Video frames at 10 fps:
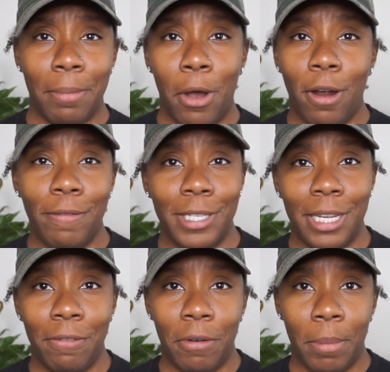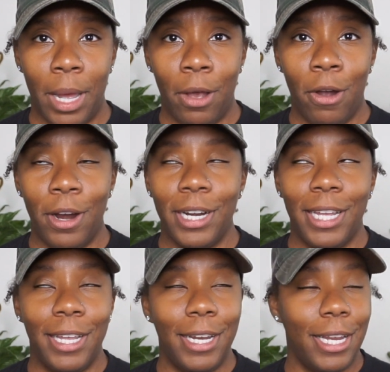harvesting from my garden
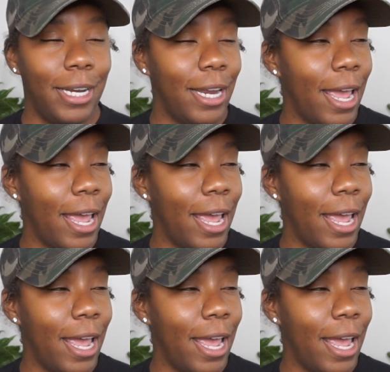and